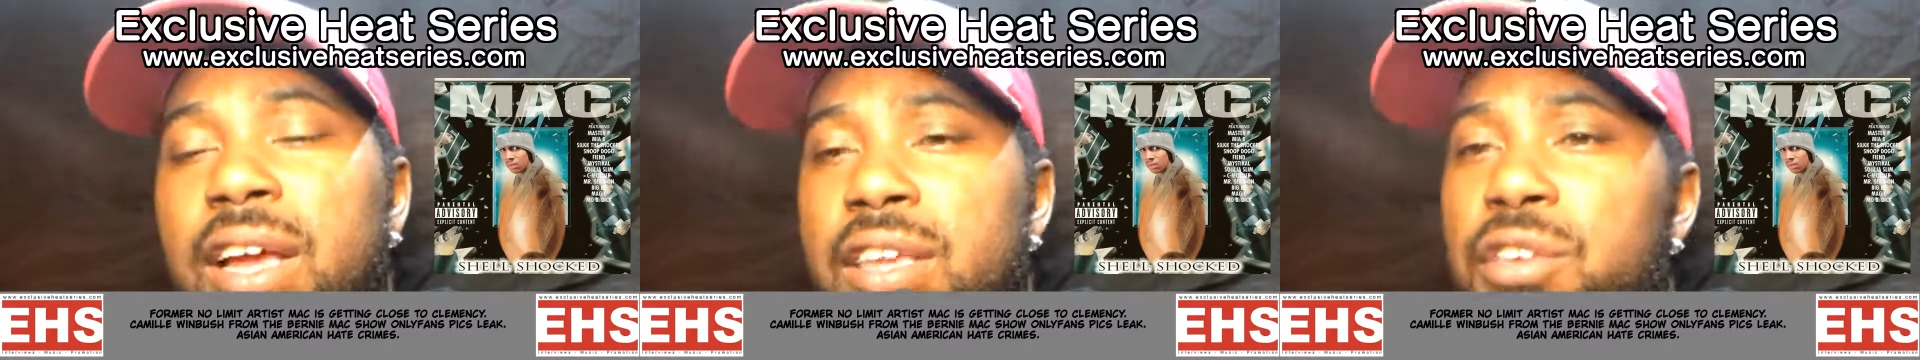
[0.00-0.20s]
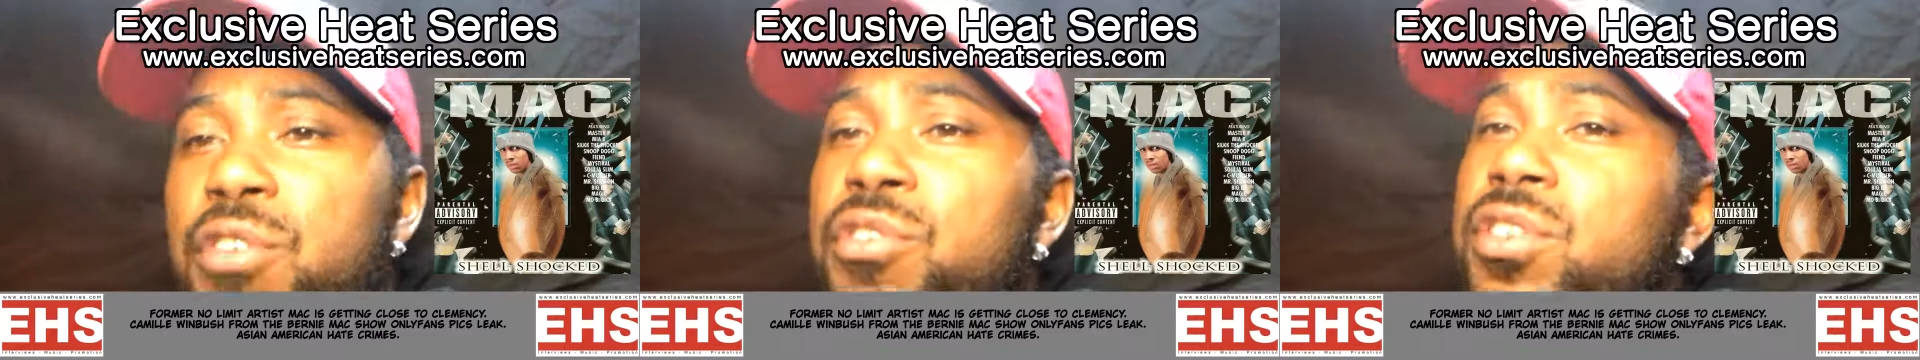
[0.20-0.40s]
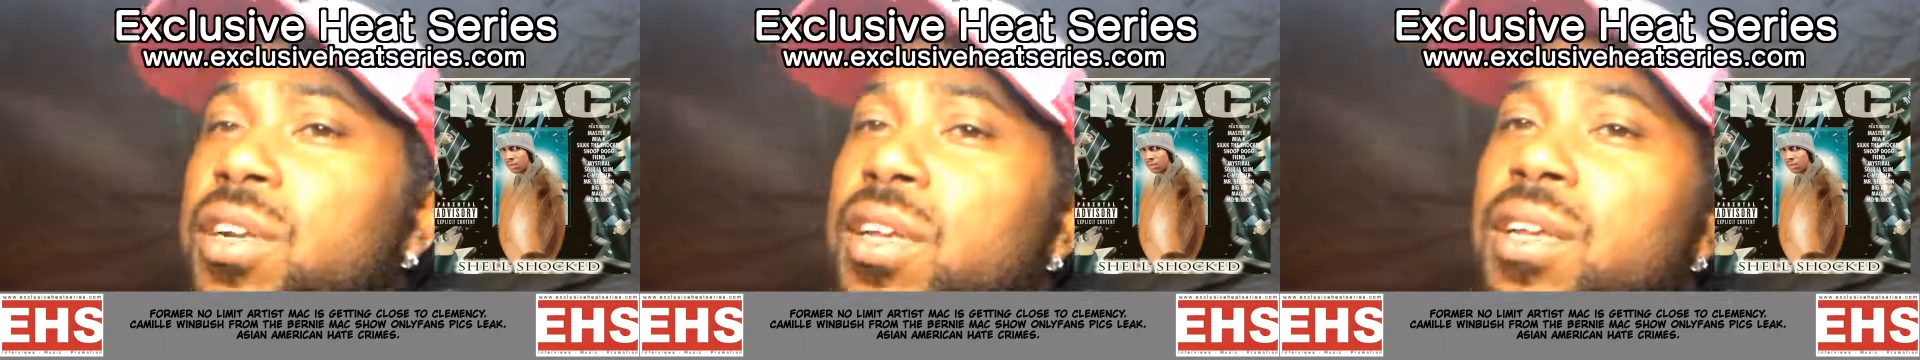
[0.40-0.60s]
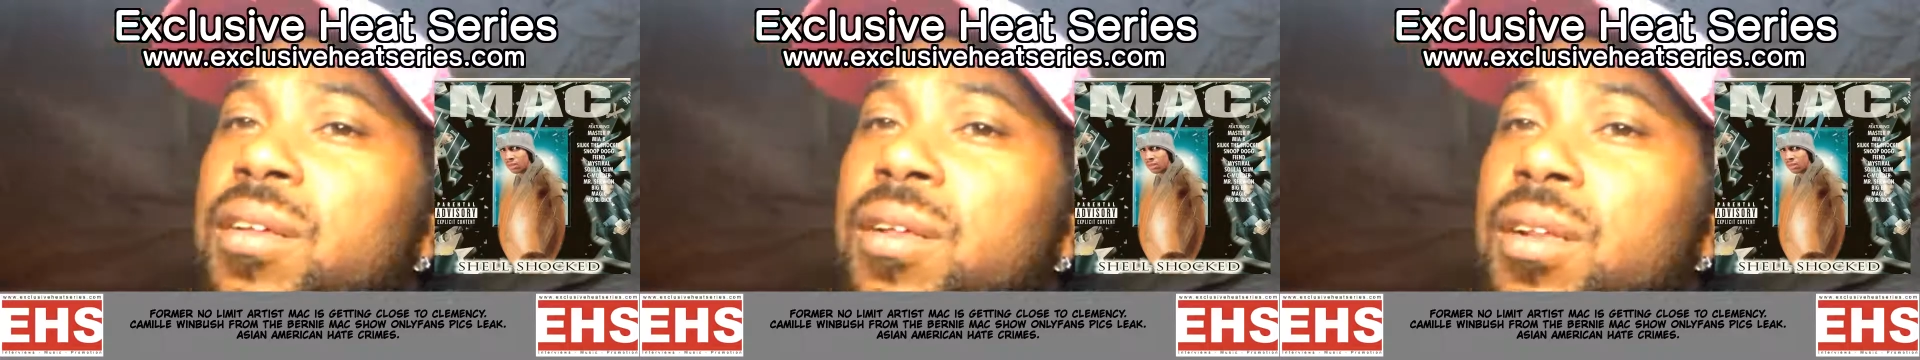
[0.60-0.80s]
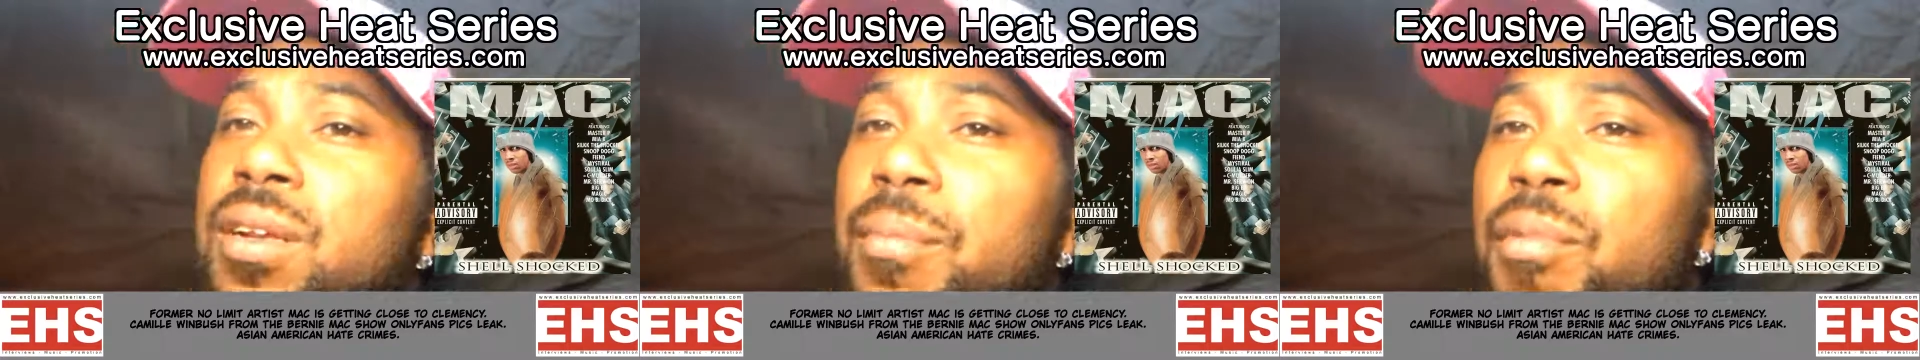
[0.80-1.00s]
And usually
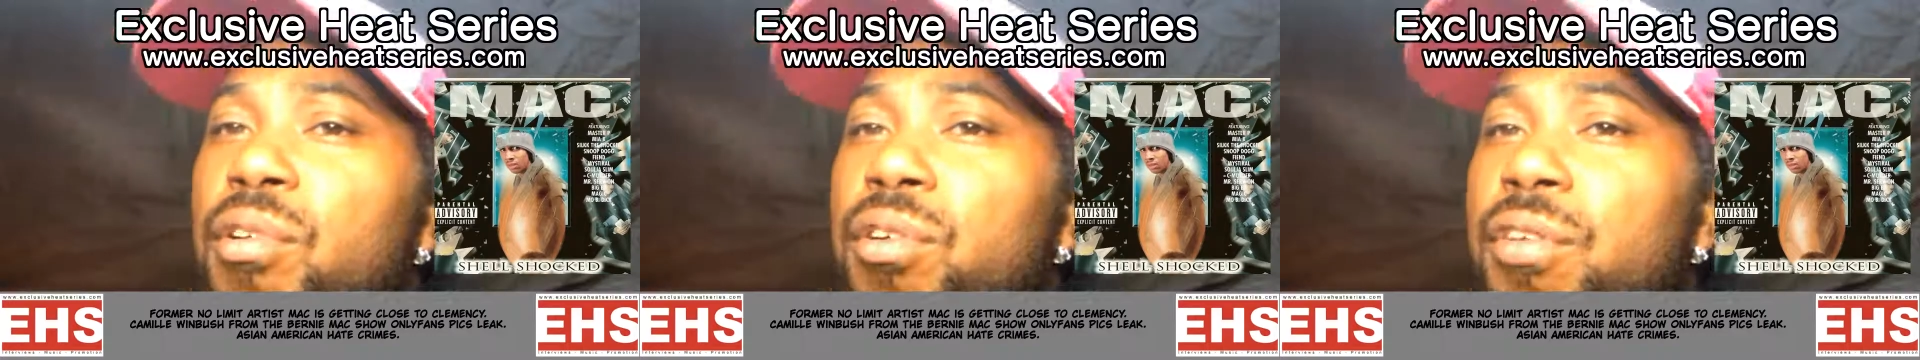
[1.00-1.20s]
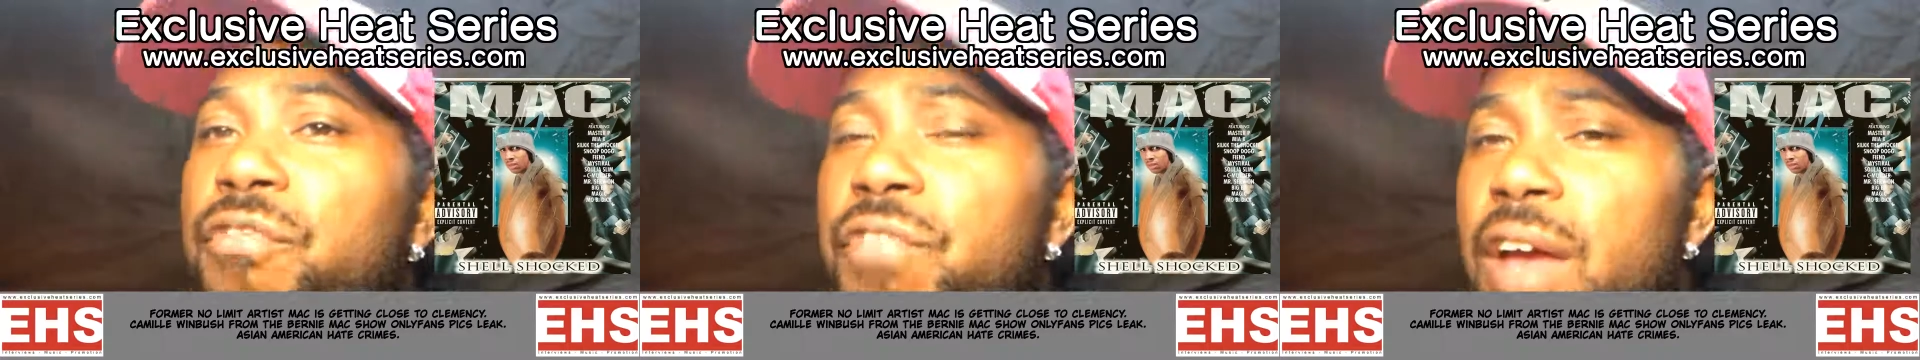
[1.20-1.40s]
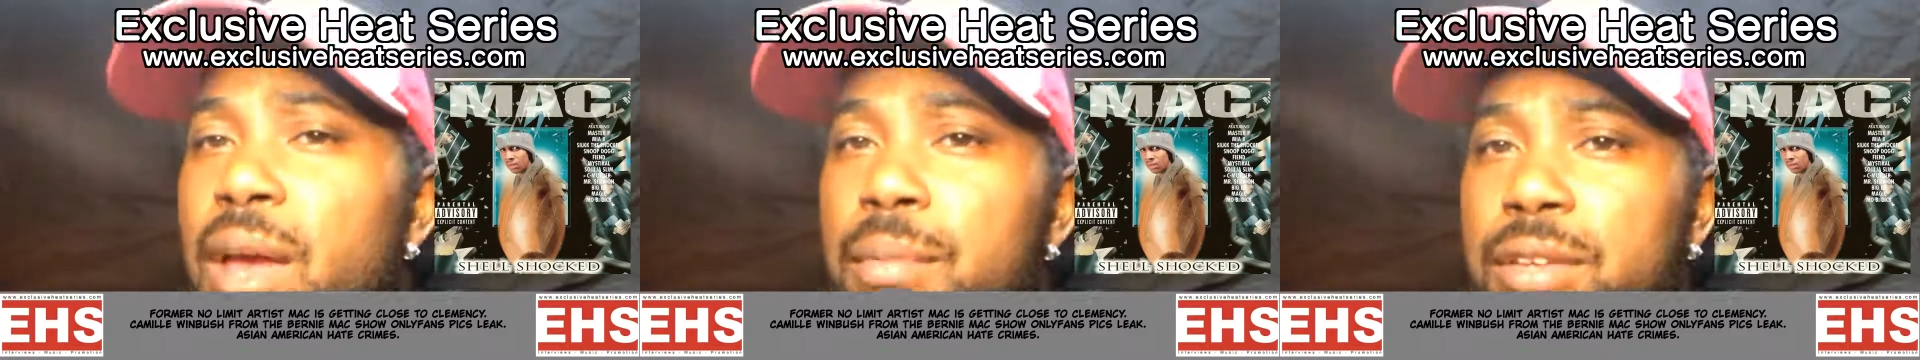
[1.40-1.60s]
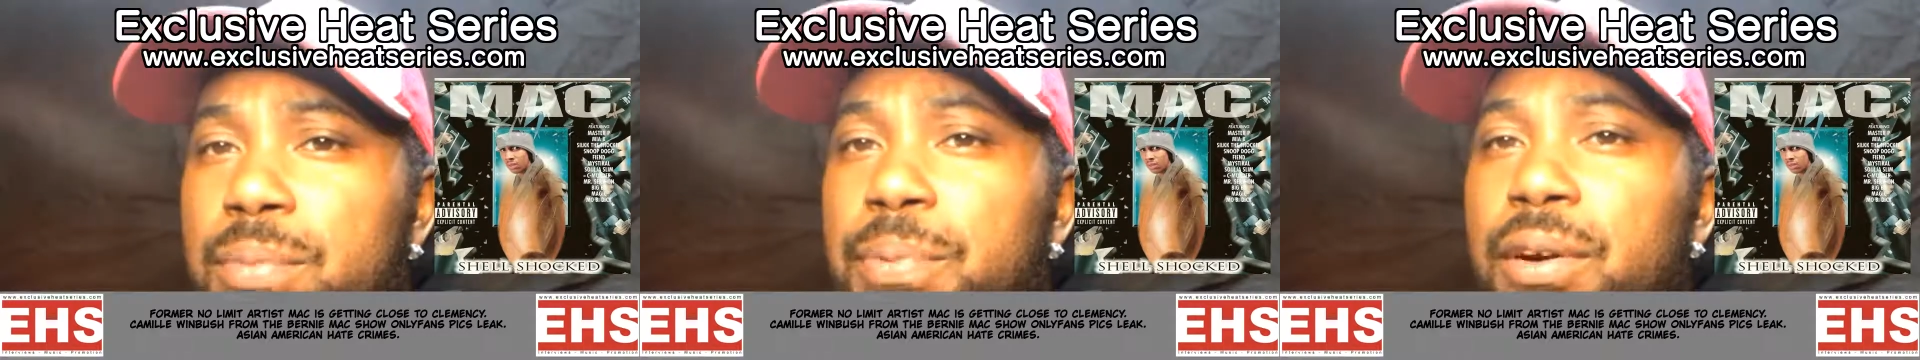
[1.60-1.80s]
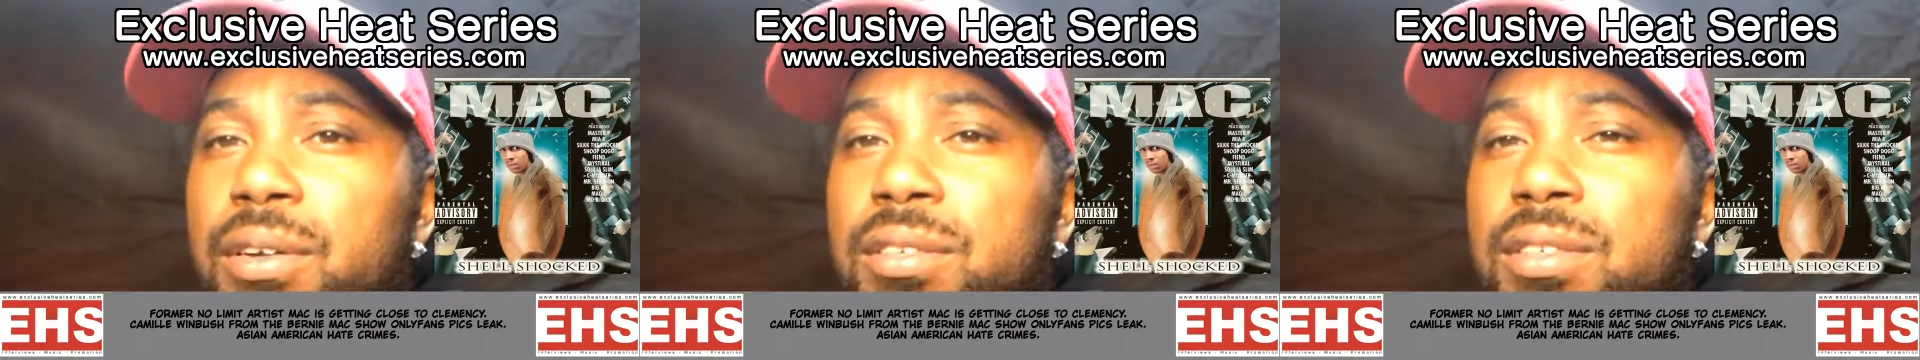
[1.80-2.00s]
the more famous
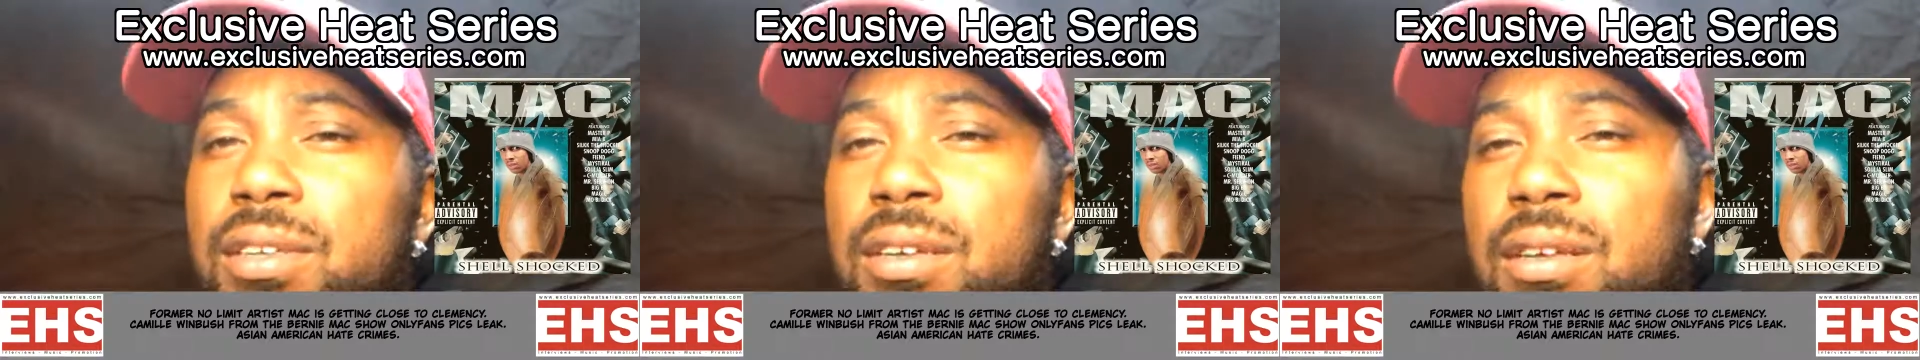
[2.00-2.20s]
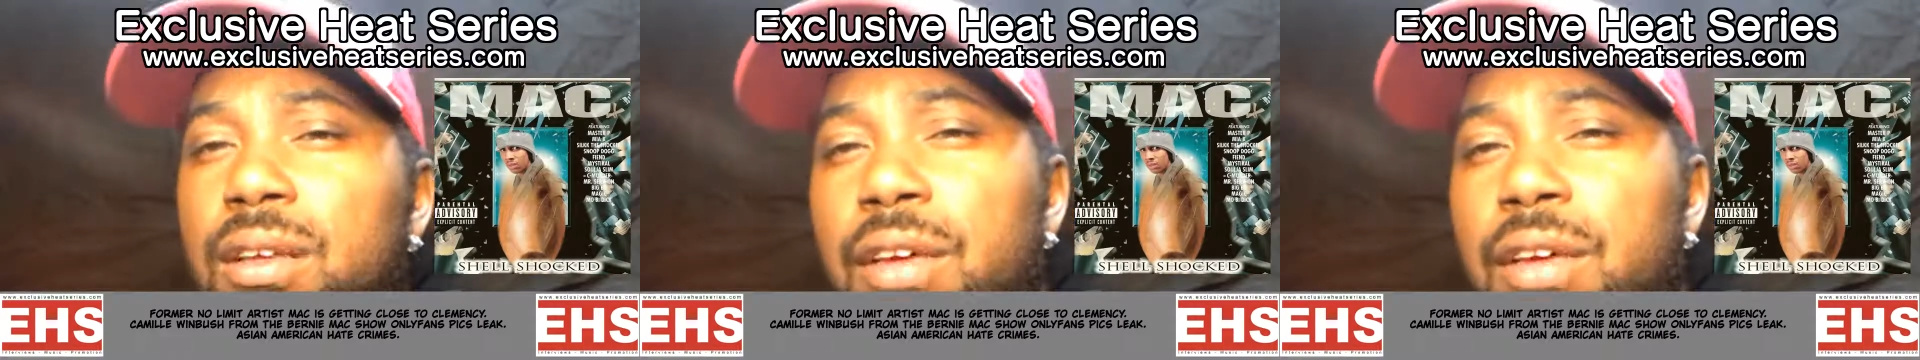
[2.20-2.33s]
person,